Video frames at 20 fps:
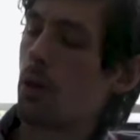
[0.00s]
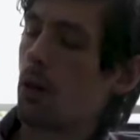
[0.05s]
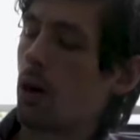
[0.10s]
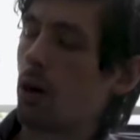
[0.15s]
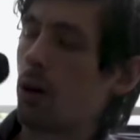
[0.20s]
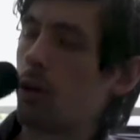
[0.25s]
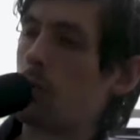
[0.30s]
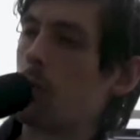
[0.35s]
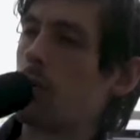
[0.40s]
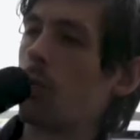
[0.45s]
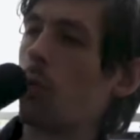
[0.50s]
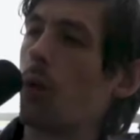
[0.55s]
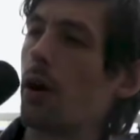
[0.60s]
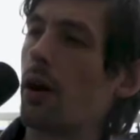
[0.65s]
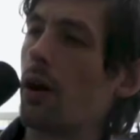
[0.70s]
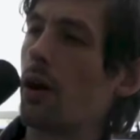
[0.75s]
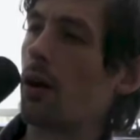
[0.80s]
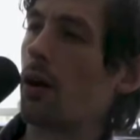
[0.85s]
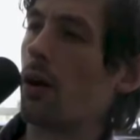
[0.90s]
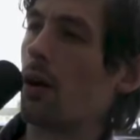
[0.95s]
Are you
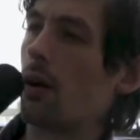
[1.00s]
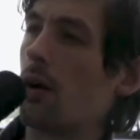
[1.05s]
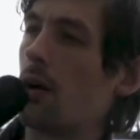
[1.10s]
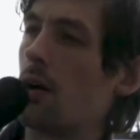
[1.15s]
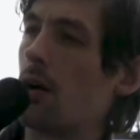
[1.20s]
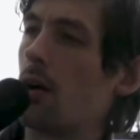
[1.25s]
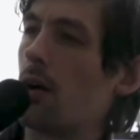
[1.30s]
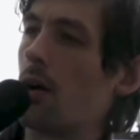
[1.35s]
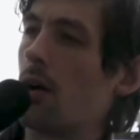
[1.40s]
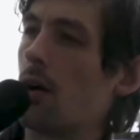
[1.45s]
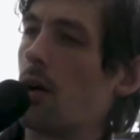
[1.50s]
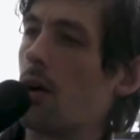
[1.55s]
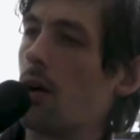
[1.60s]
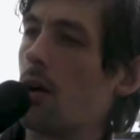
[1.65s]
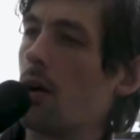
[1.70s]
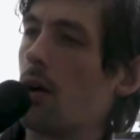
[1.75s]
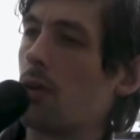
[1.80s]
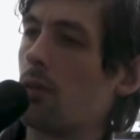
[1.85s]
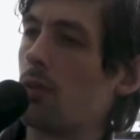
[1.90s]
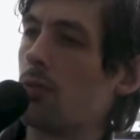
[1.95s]
aware
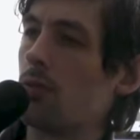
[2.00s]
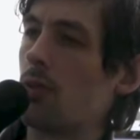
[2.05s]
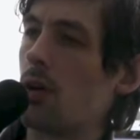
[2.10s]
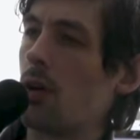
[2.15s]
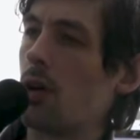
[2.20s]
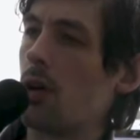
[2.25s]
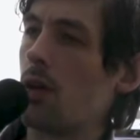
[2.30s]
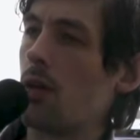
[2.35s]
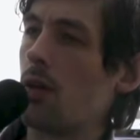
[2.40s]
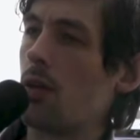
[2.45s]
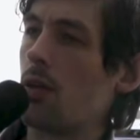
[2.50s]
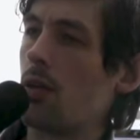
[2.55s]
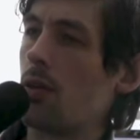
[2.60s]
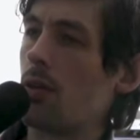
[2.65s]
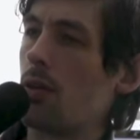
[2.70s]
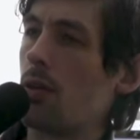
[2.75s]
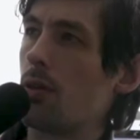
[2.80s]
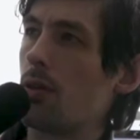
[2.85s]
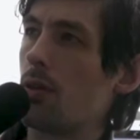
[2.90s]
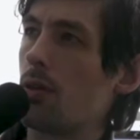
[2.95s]
of
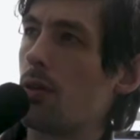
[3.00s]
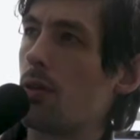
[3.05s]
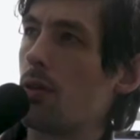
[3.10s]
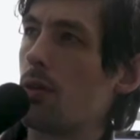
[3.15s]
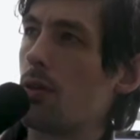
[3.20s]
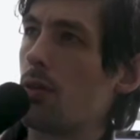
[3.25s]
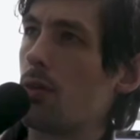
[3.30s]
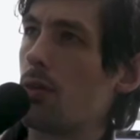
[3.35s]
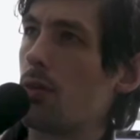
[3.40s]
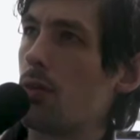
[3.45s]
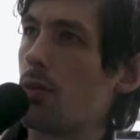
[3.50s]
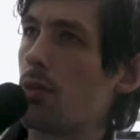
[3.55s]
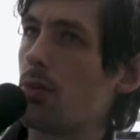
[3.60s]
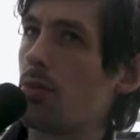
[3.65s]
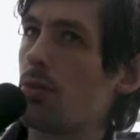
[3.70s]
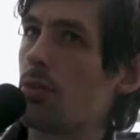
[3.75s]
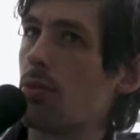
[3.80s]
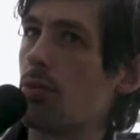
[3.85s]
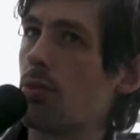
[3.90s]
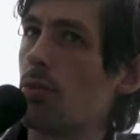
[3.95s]
the
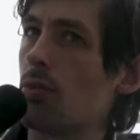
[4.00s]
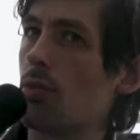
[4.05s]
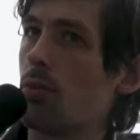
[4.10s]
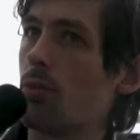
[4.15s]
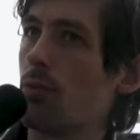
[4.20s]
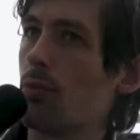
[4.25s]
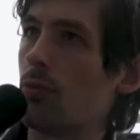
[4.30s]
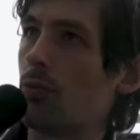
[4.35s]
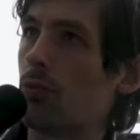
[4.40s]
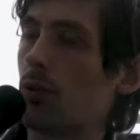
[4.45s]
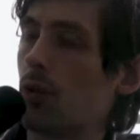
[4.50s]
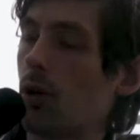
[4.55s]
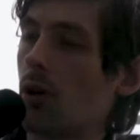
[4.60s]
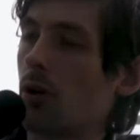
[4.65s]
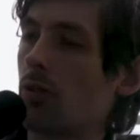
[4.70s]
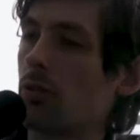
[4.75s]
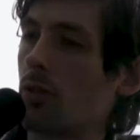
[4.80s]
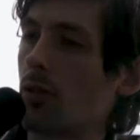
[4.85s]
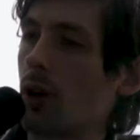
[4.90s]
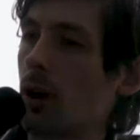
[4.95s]

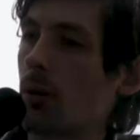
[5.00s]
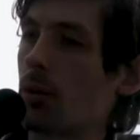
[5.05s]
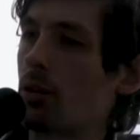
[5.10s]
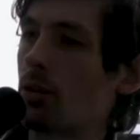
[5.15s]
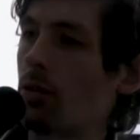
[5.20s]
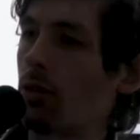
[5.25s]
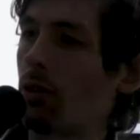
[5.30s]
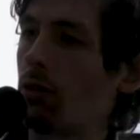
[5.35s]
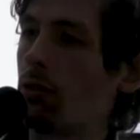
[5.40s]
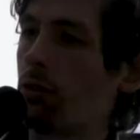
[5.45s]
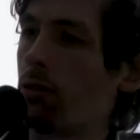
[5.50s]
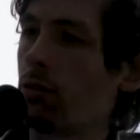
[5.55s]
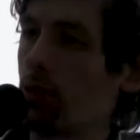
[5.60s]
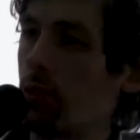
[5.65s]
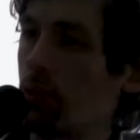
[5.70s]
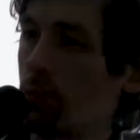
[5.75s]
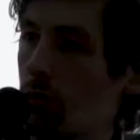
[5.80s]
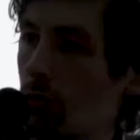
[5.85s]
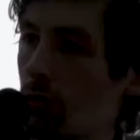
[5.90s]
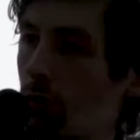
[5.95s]
flaws of communist countries
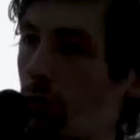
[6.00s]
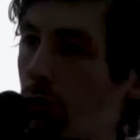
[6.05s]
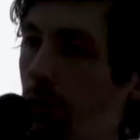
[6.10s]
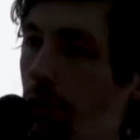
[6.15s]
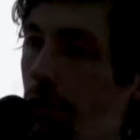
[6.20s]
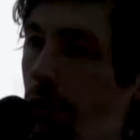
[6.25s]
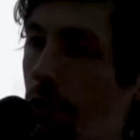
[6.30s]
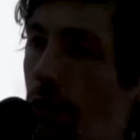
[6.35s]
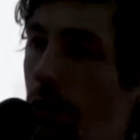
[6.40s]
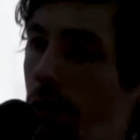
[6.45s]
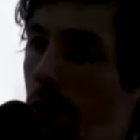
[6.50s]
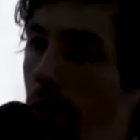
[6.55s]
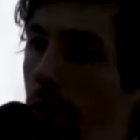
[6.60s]
historically